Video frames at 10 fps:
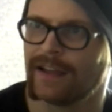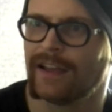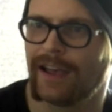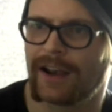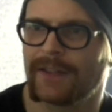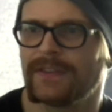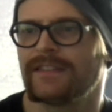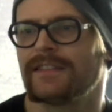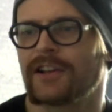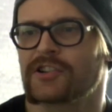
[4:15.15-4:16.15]
and had these
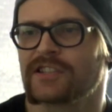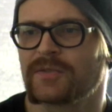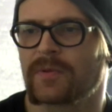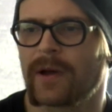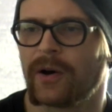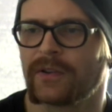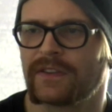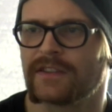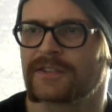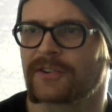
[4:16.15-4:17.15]
discussions with my host
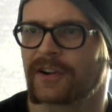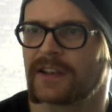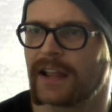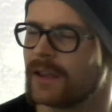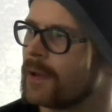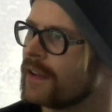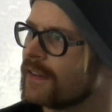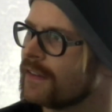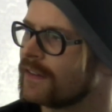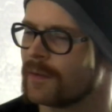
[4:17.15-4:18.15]
sister on a daily
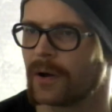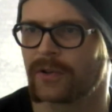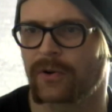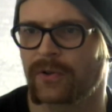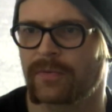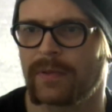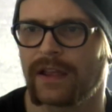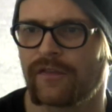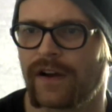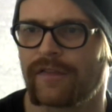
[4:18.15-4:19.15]
basis about Earth
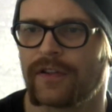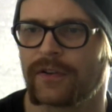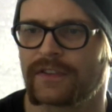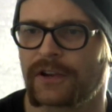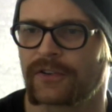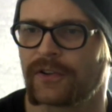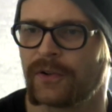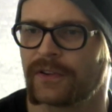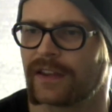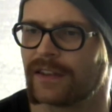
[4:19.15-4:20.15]
being 5,000 years
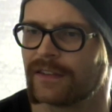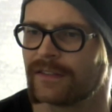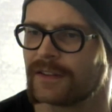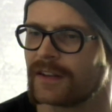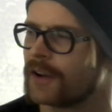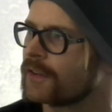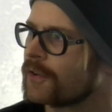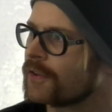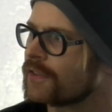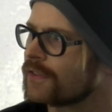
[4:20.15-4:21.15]
old and the
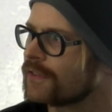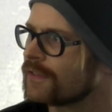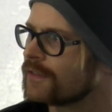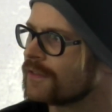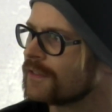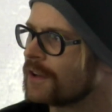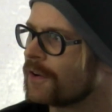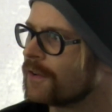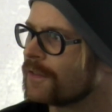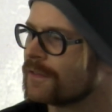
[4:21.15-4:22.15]
dinosaurs,
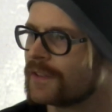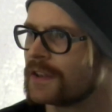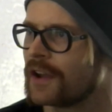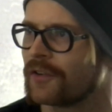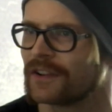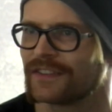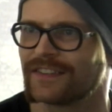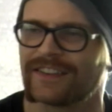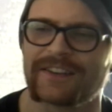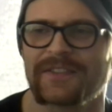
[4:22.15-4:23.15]
that never
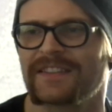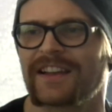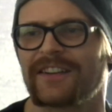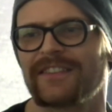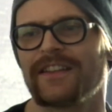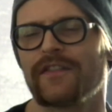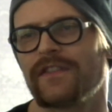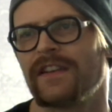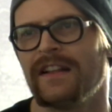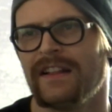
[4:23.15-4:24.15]
existed and this kind of stuff.
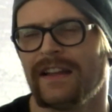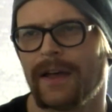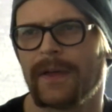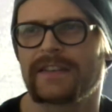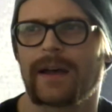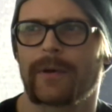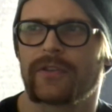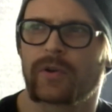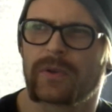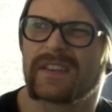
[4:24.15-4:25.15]
And at that time I
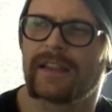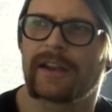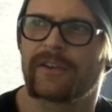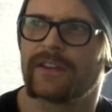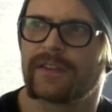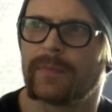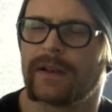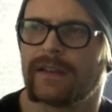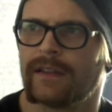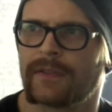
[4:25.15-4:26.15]
thought it was hilarious, but
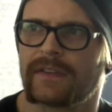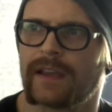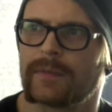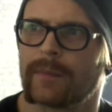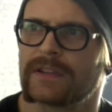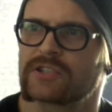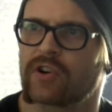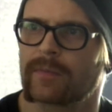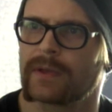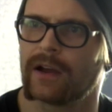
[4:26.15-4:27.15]
at the same time it
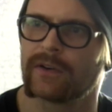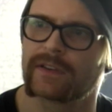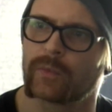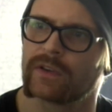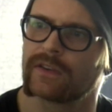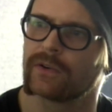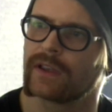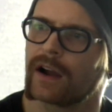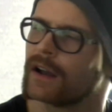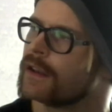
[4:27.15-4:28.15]
struck me how someone so
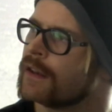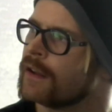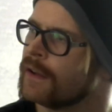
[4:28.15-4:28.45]
young and